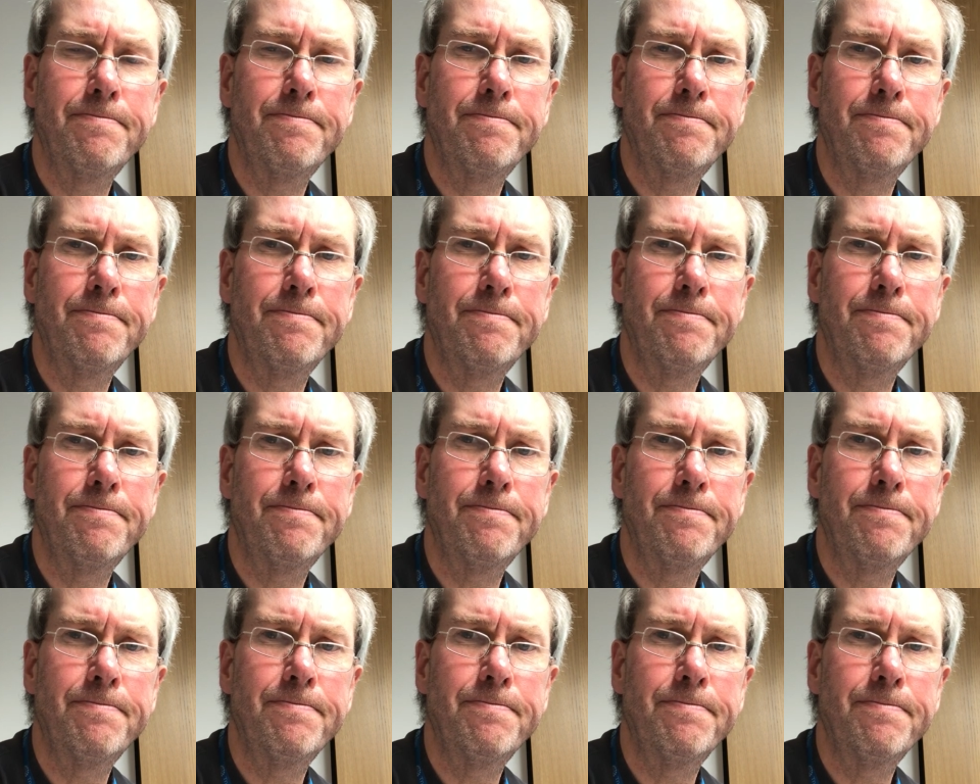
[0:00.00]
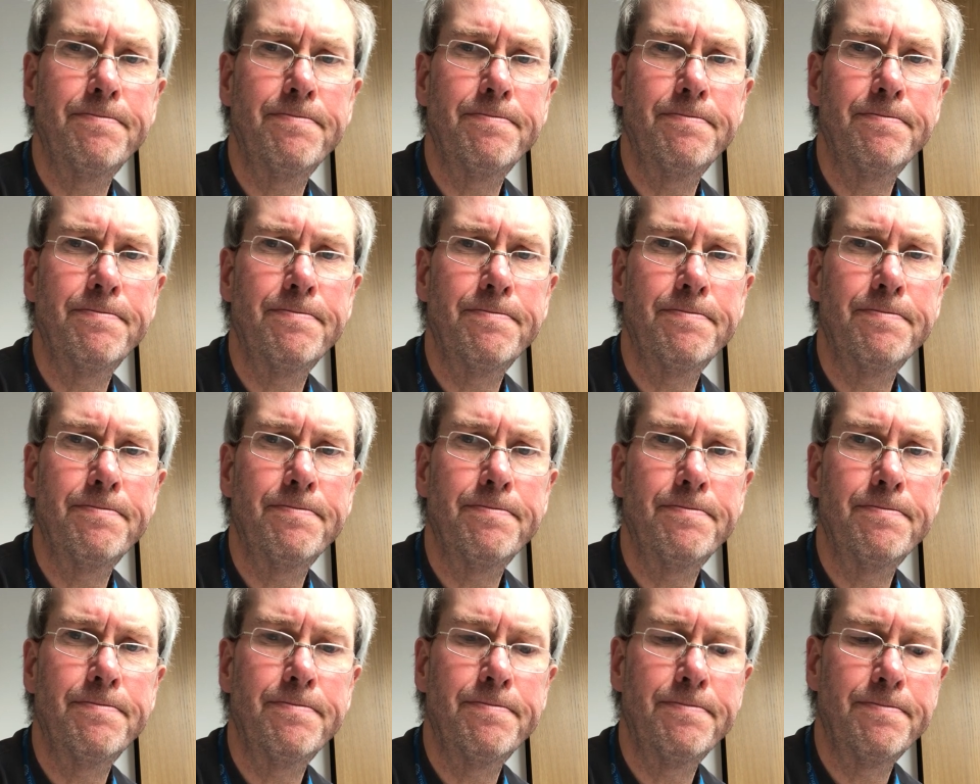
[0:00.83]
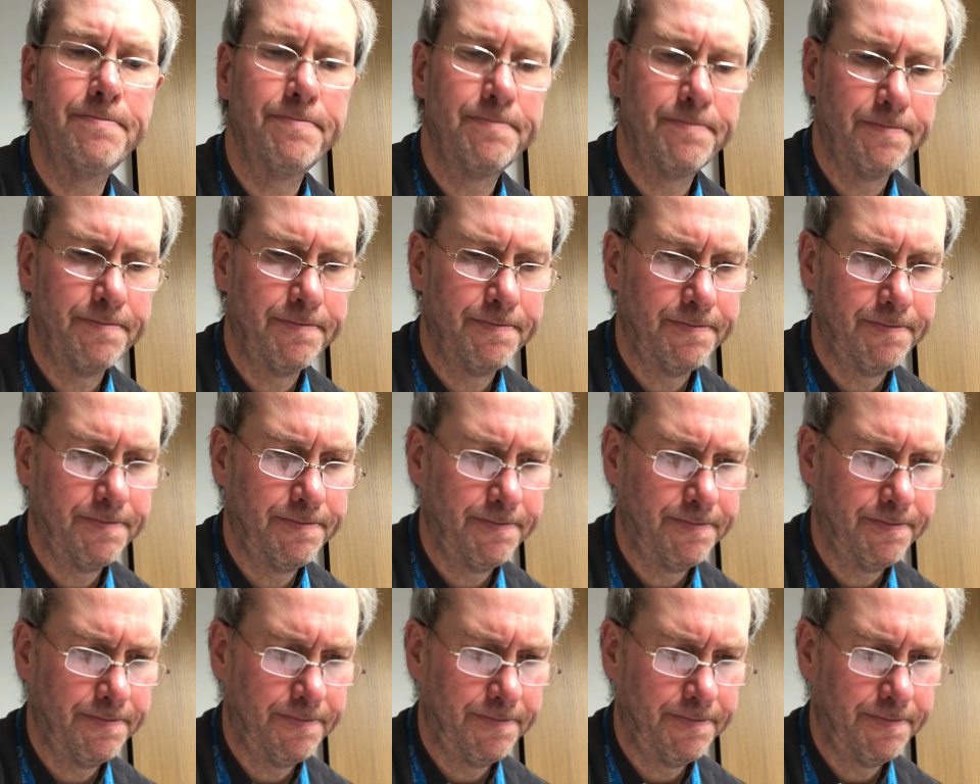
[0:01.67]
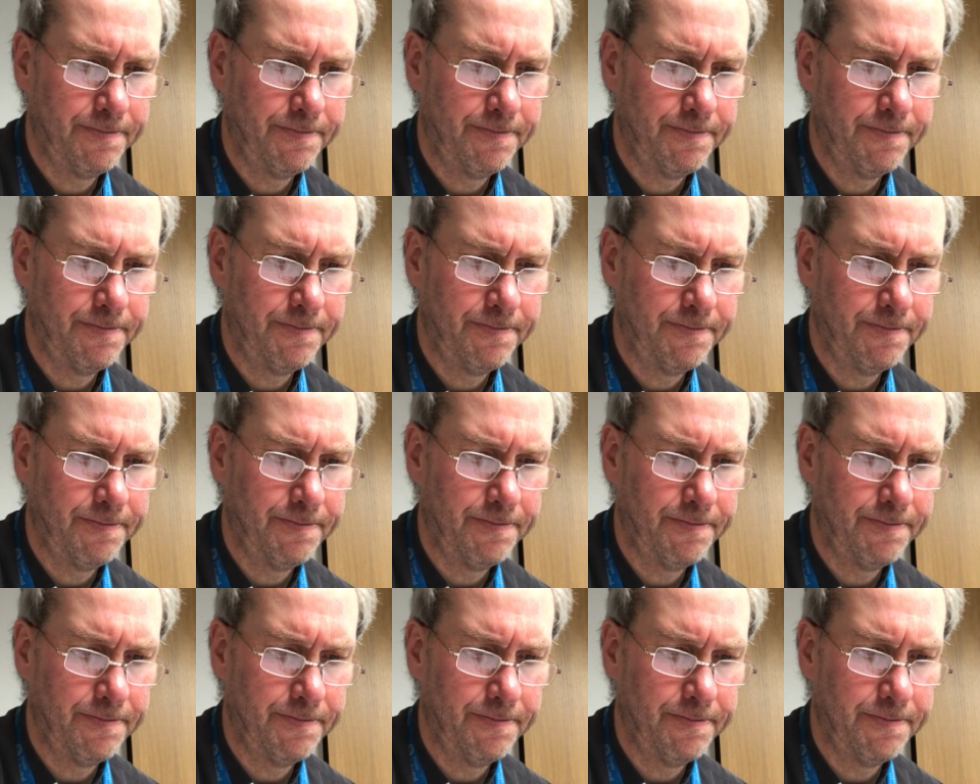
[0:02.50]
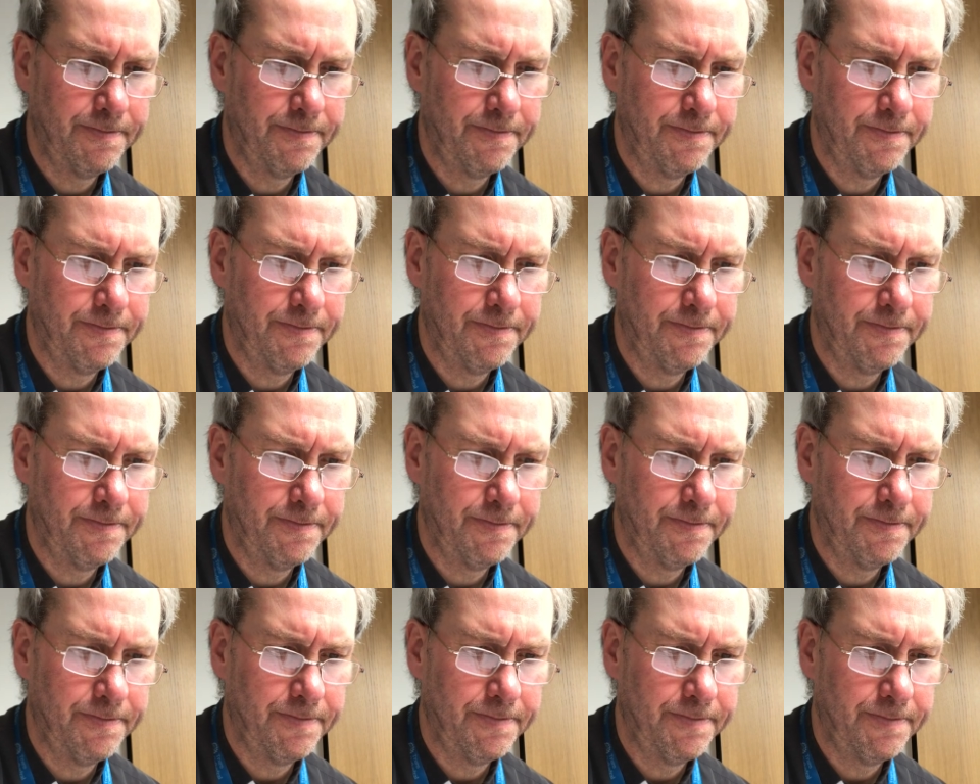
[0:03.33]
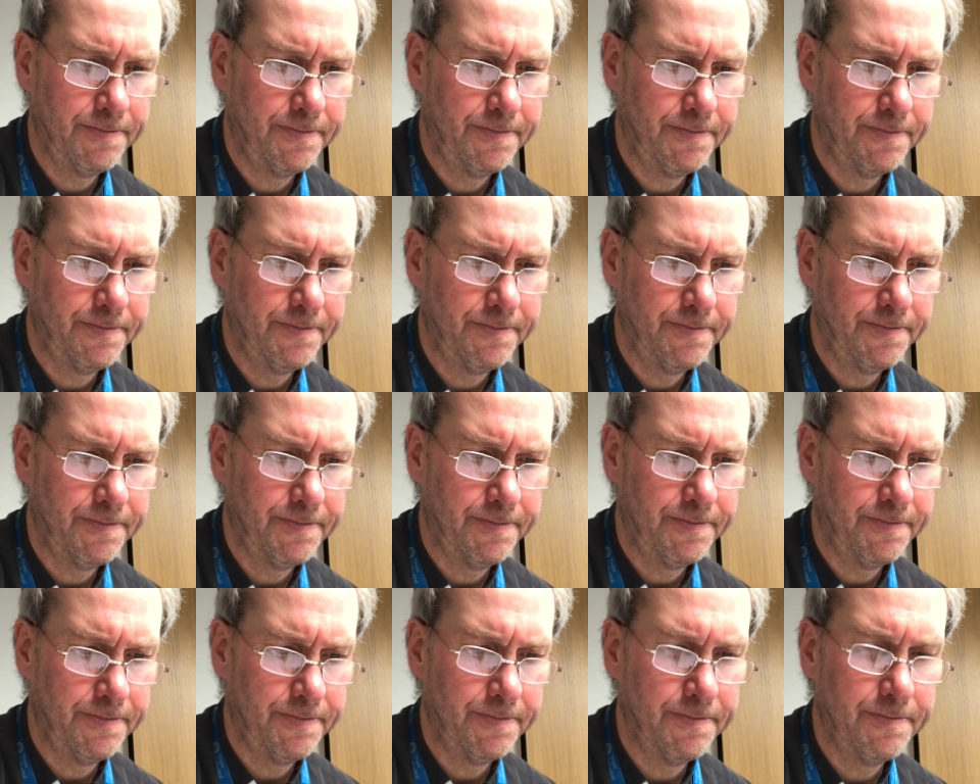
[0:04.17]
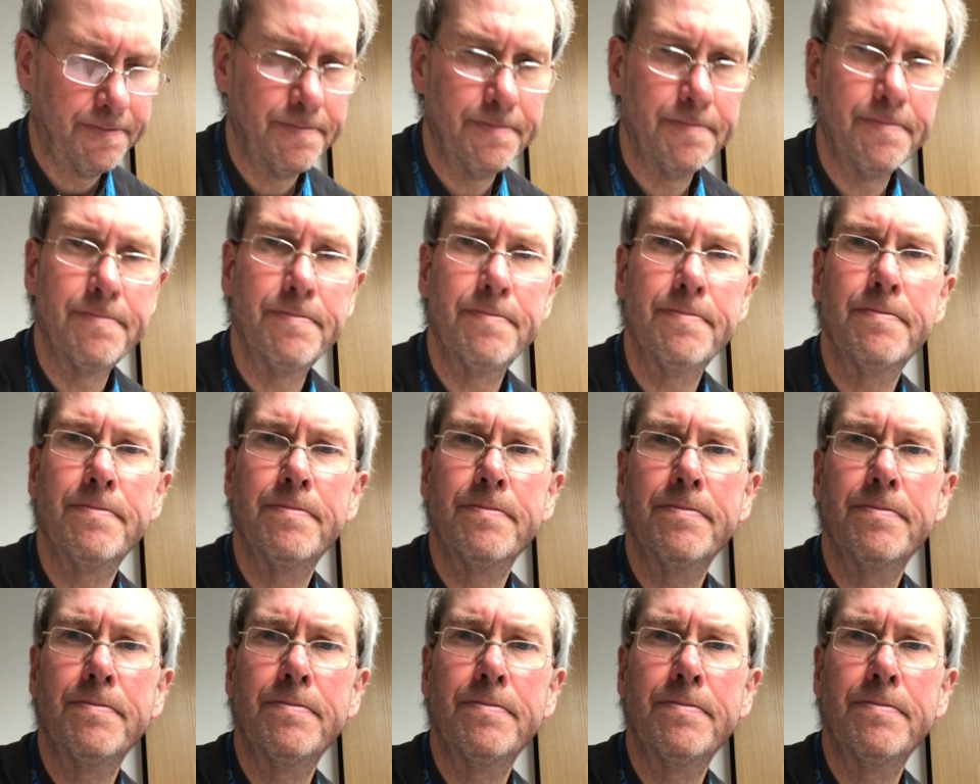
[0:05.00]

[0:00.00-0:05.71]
Nothing is said.